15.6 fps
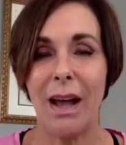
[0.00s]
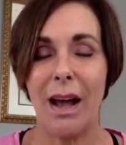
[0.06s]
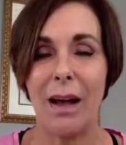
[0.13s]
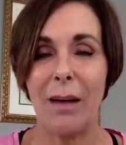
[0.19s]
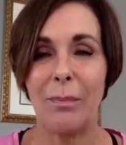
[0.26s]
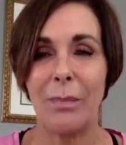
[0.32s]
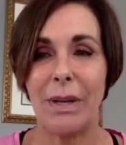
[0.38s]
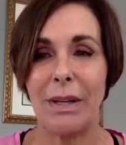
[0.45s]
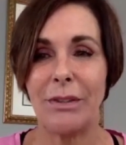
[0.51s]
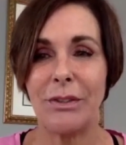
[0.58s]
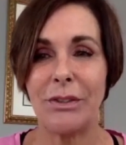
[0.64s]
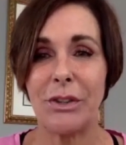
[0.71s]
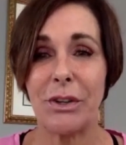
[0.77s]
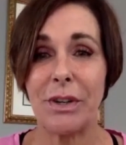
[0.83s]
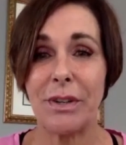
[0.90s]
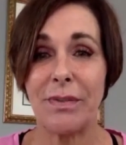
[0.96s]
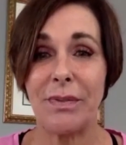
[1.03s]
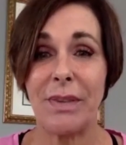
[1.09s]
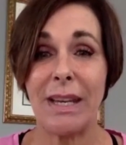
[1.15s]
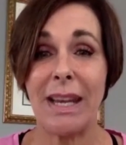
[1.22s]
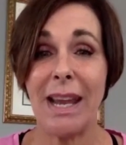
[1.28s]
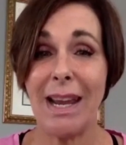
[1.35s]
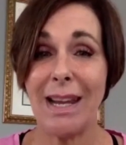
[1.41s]
a
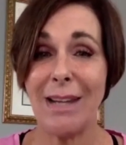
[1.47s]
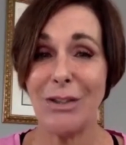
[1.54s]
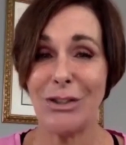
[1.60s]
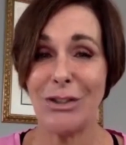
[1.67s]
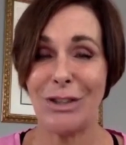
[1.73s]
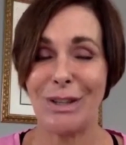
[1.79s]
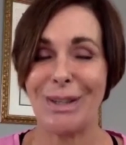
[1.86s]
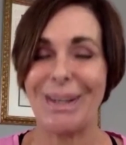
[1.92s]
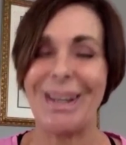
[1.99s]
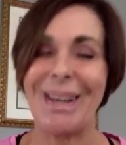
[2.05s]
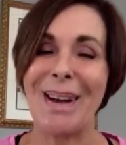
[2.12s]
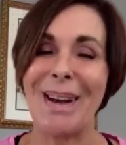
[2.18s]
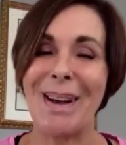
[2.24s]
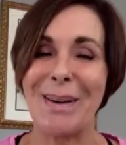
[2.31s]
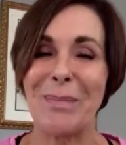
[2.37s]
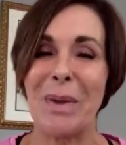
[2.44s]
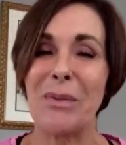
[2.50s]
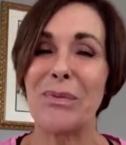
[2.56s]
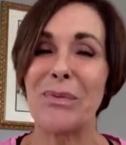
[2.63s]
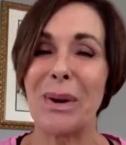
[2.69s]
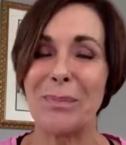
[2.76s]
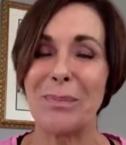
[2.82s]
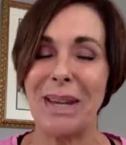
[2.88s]
certification
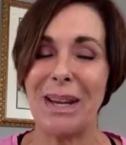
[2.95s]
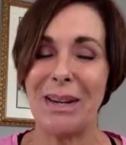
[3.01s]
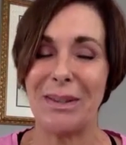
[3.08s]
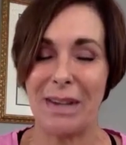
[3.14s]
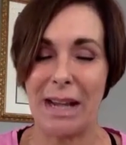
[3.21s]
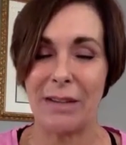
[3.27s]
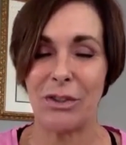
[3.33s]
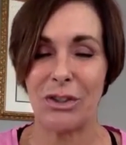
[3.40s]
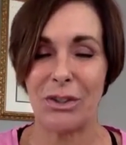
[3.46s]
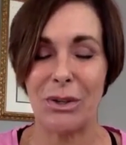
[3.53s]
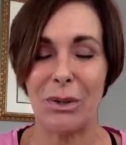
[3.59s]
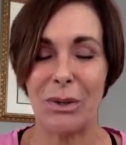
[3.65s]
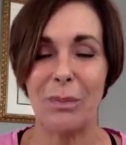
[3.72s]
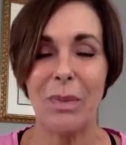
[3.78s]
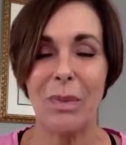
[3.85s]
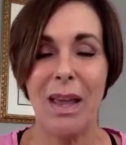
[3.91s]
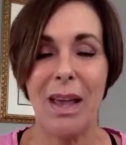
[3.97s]
from carenational